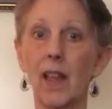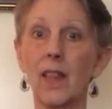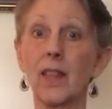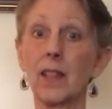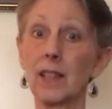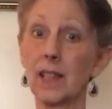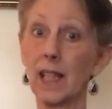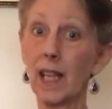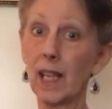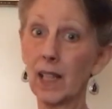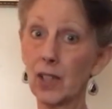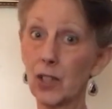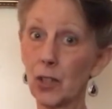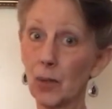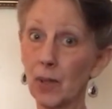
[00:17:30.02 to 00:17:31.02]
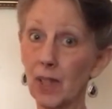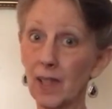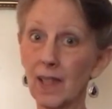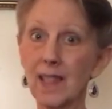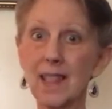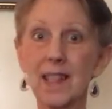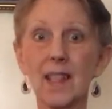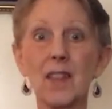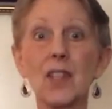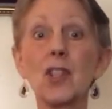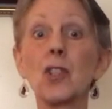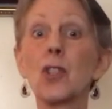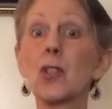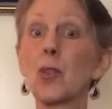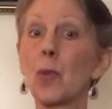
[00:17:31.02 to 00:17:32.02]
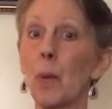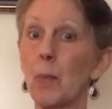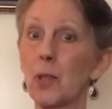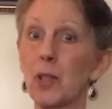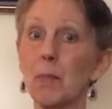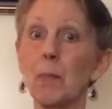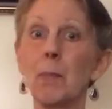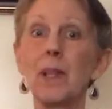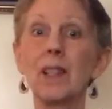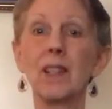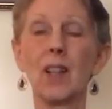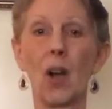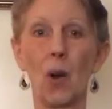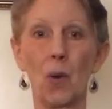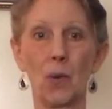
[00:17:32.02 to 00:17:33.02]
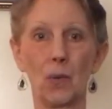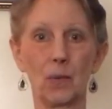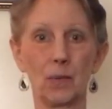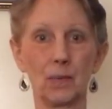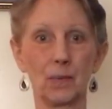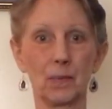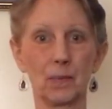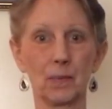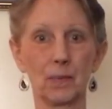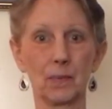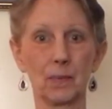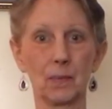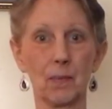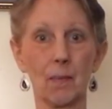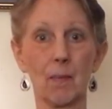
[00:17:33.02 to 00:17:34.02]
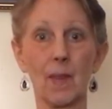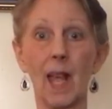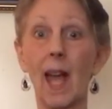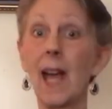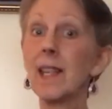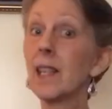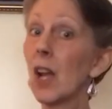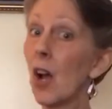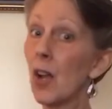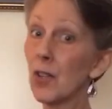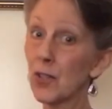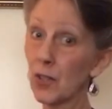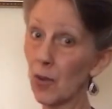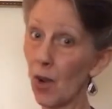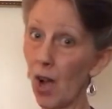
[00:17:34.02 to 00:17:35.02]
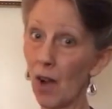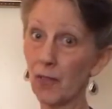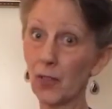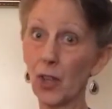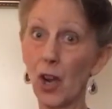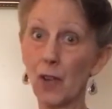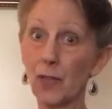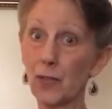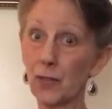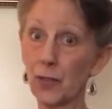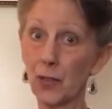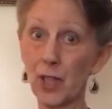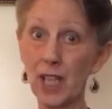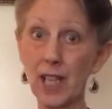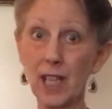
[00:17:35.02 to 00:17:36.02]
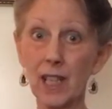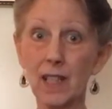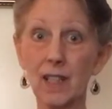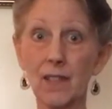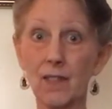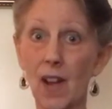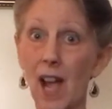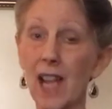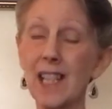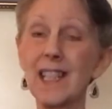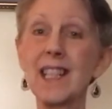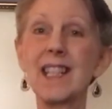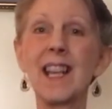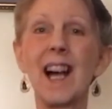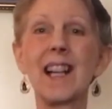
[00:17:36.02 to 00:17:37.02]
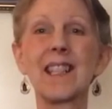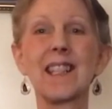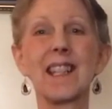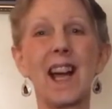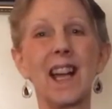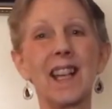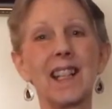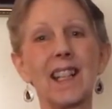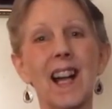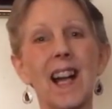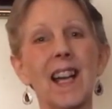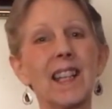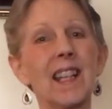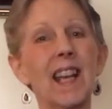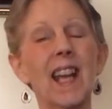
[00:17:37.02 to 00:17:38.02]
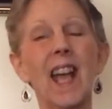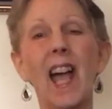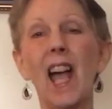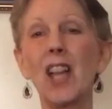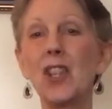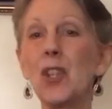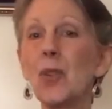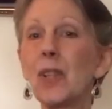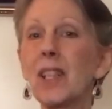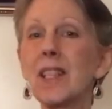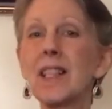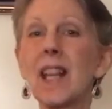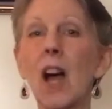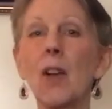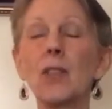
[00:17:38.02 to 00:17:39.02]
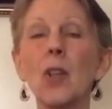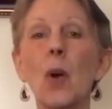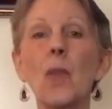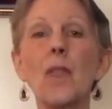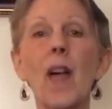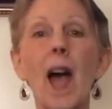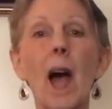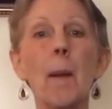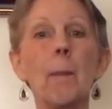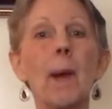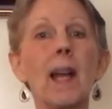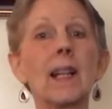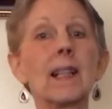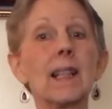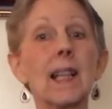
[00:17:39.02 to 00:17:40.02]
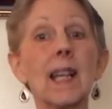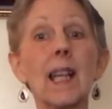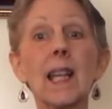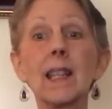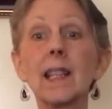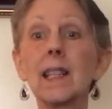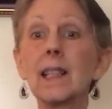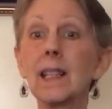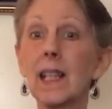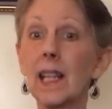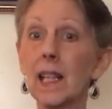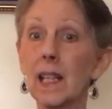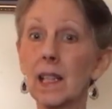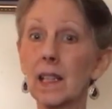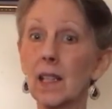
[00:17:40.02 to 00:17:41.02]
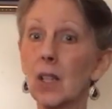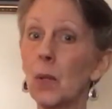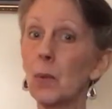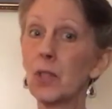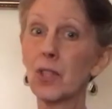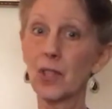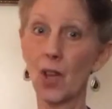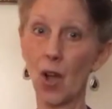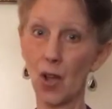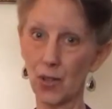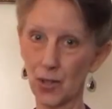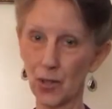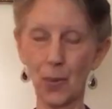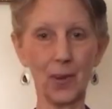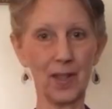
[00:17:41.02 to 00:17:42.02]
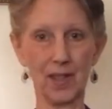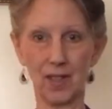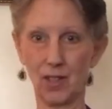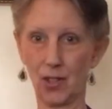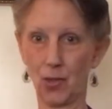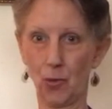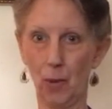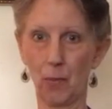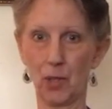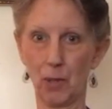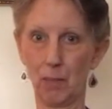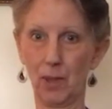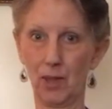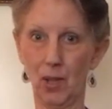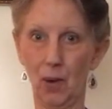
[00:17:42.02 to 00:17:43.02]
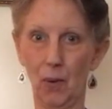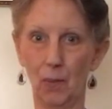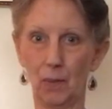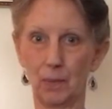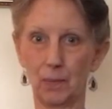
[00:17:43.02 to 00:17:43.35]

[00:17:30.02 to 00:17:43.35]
The link to it is in the description below. And I also offer a free Divine Detox Diet Guide, and you can download that by clicking the link, which is also in the description below.